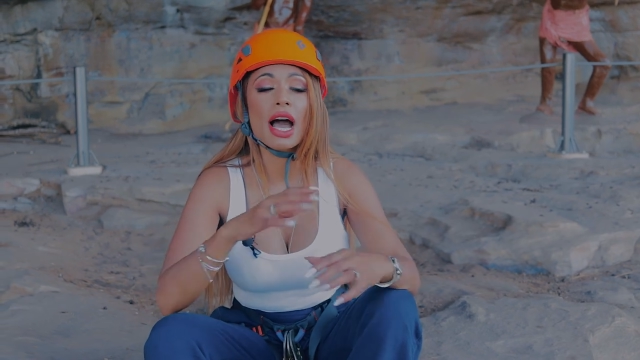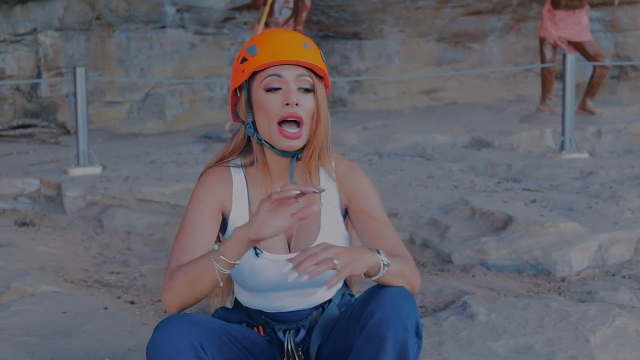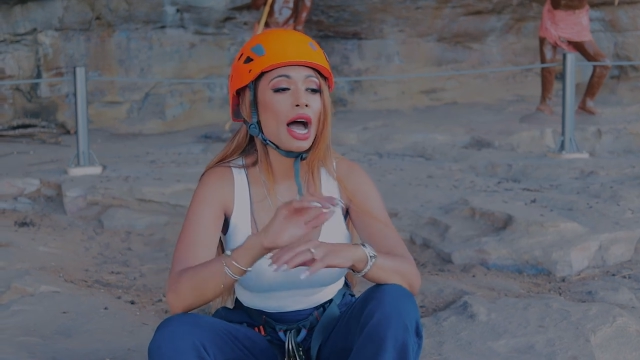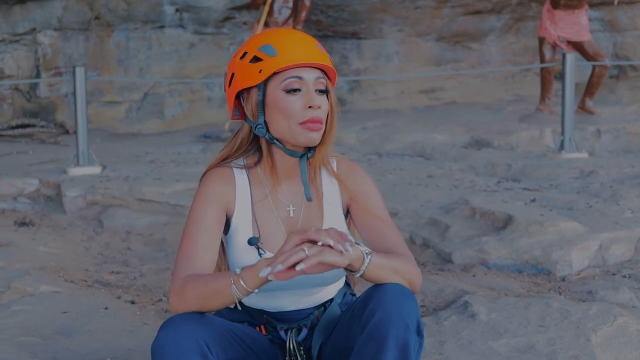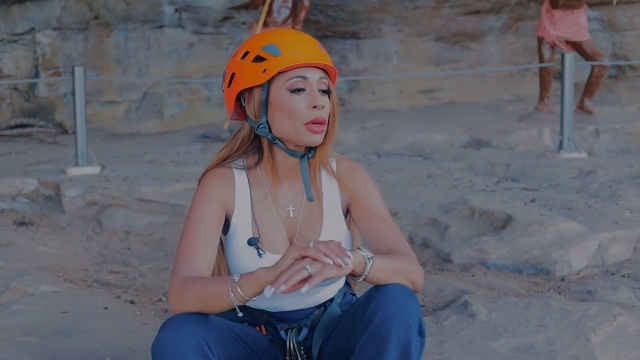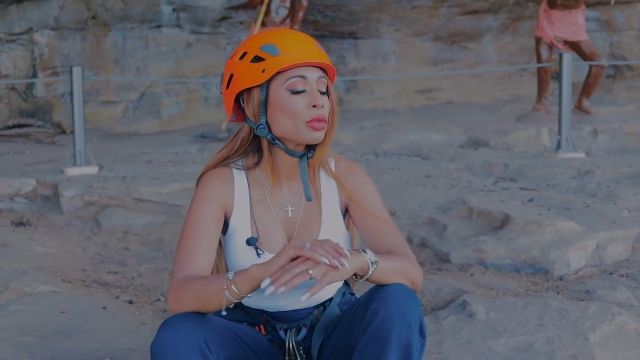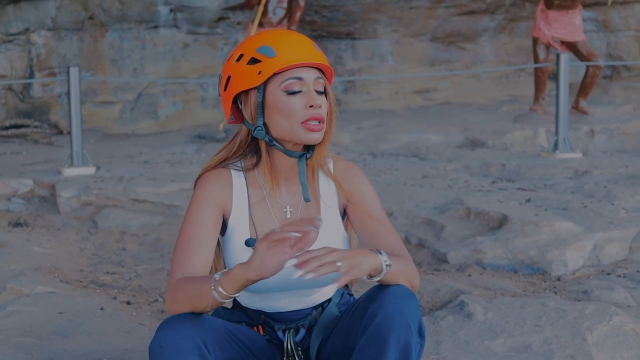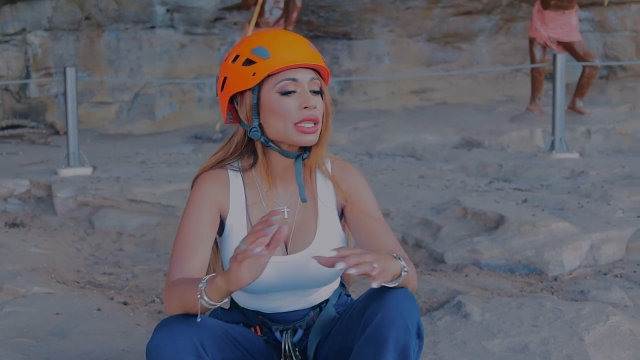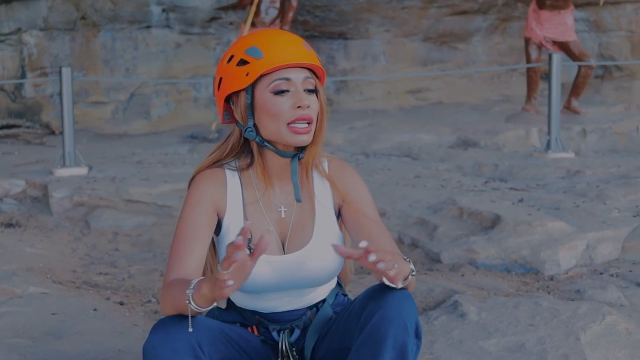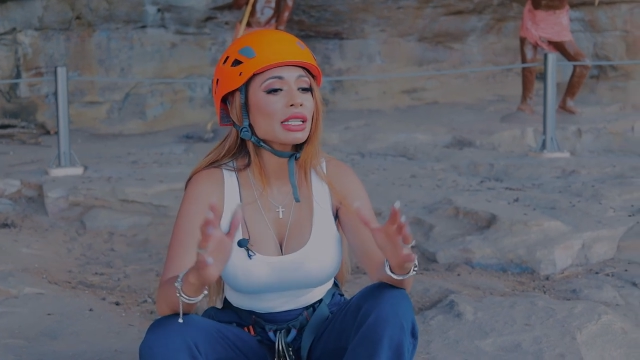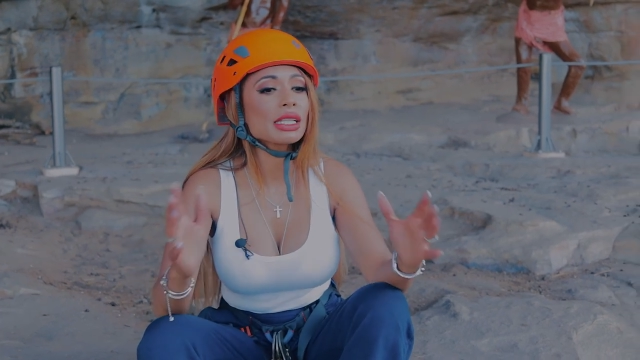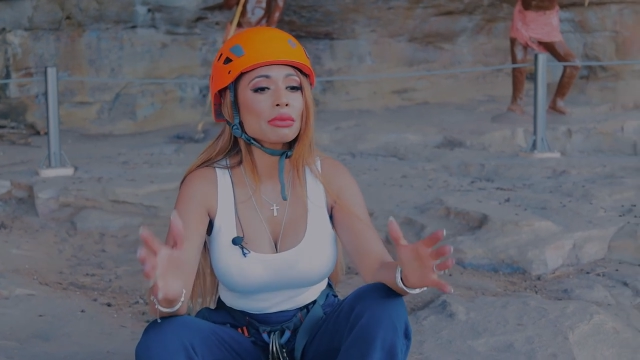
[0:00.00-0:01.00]
Um, they would
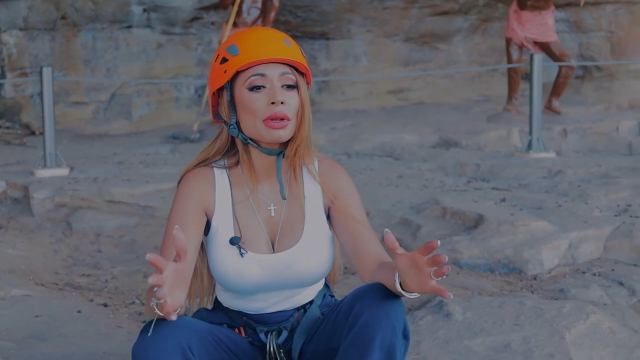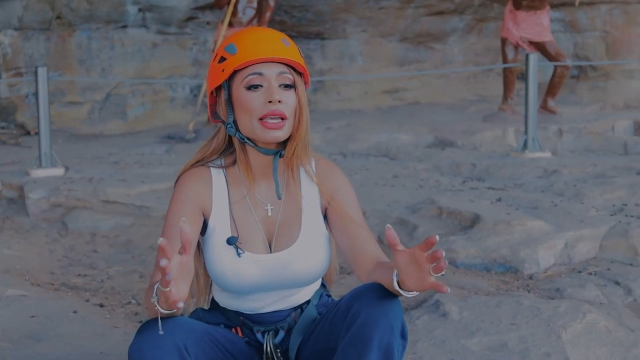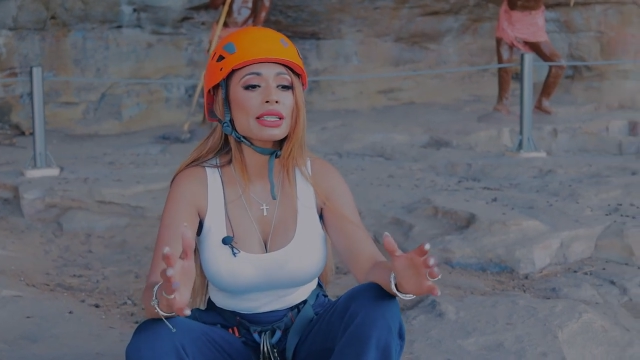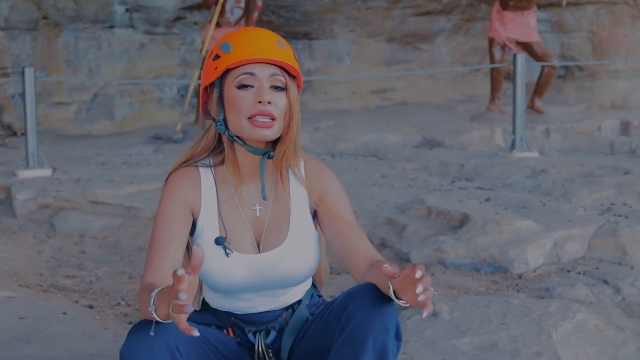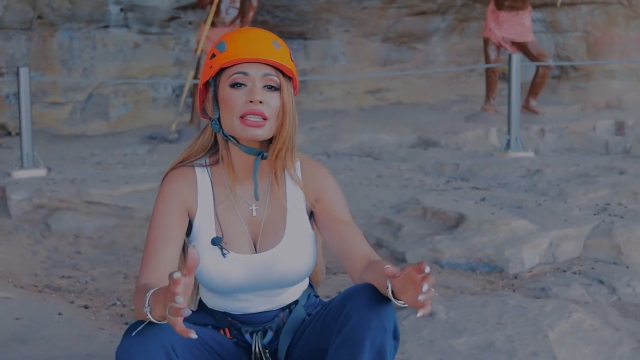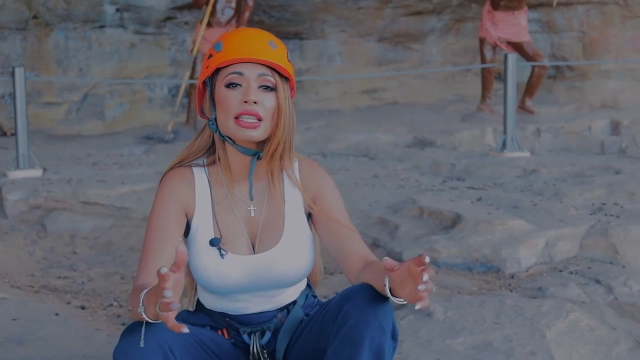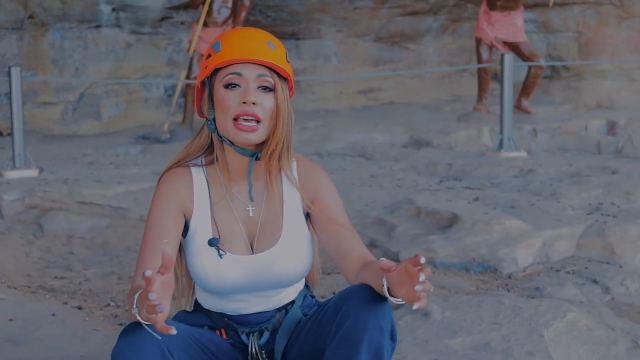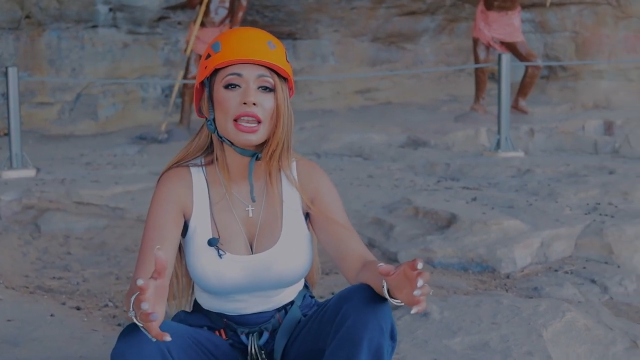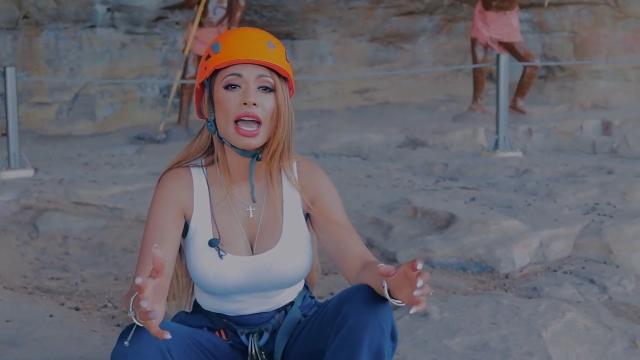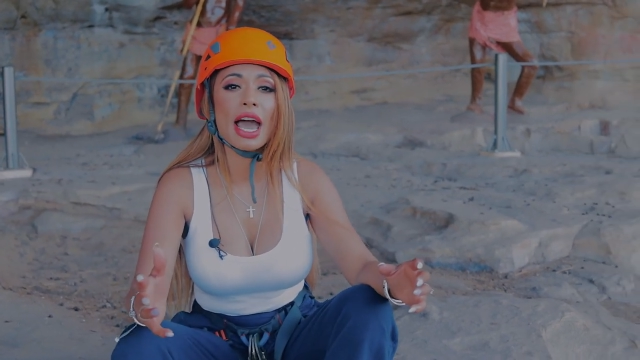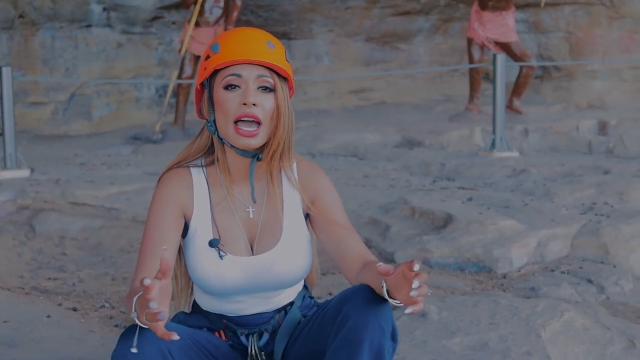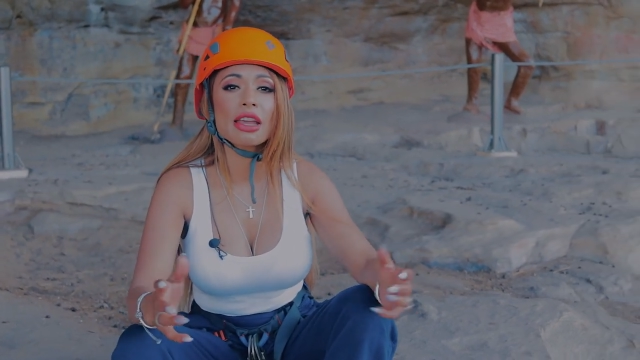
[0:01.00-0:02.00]
settle in places that
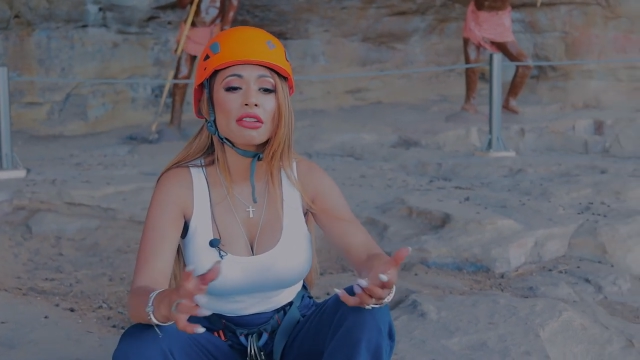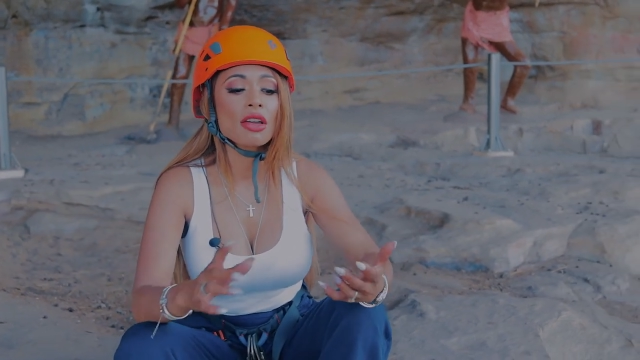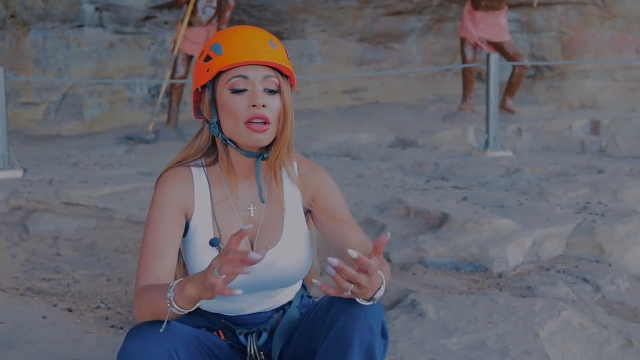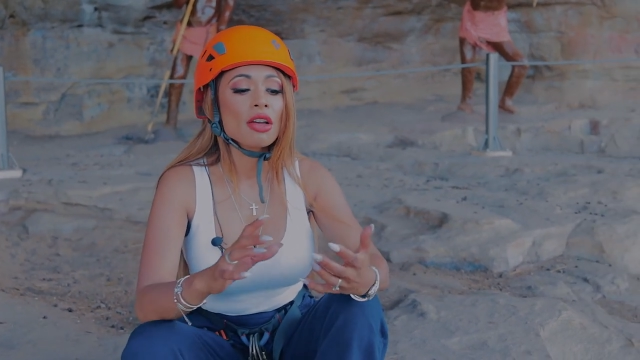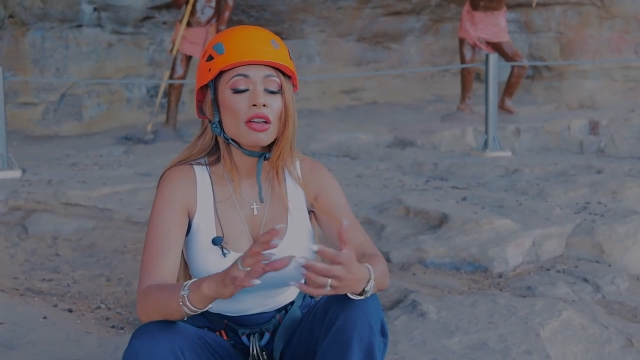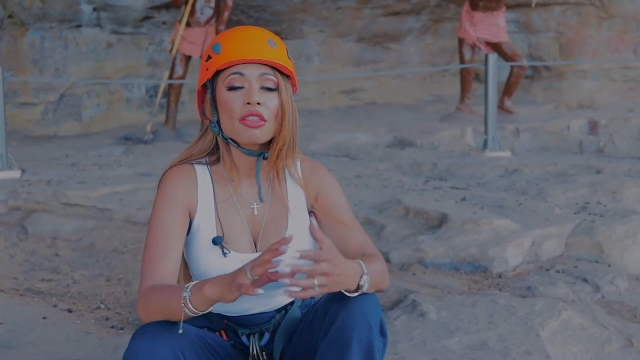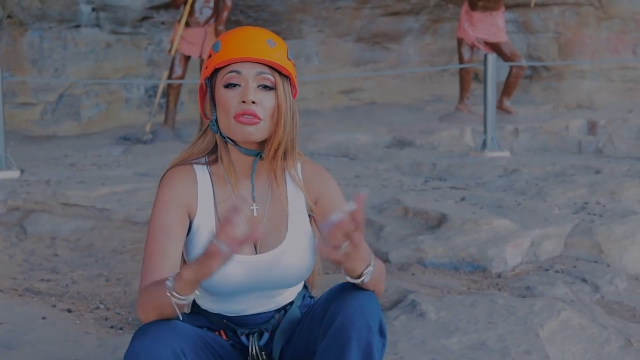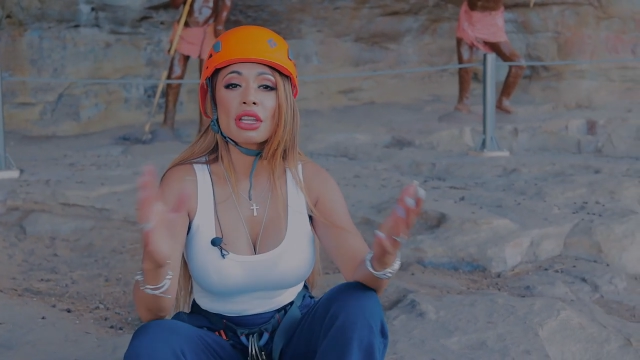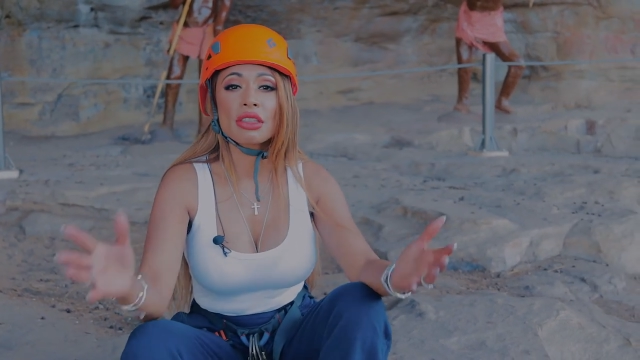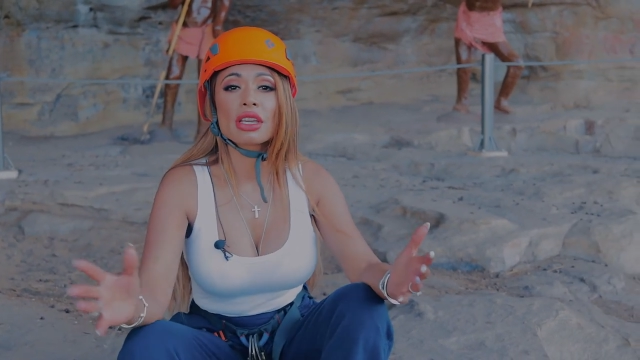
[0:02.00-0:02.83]
had three